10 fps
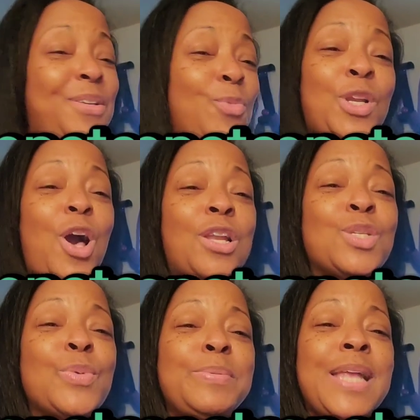You want to call
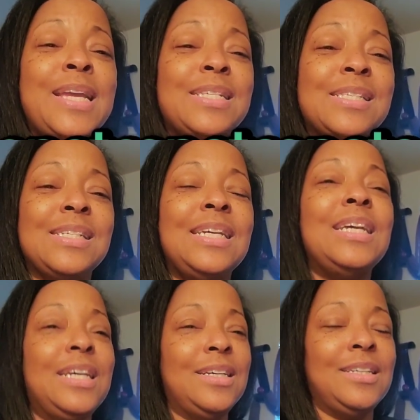it sweepstakes?
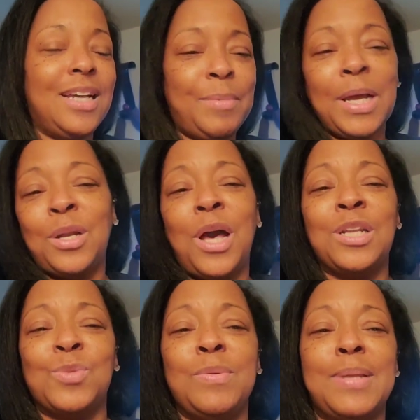I'm not going to
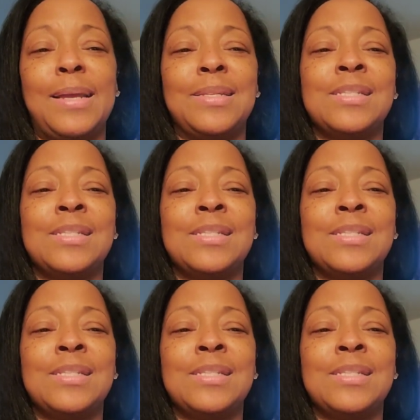call it sweepstakes.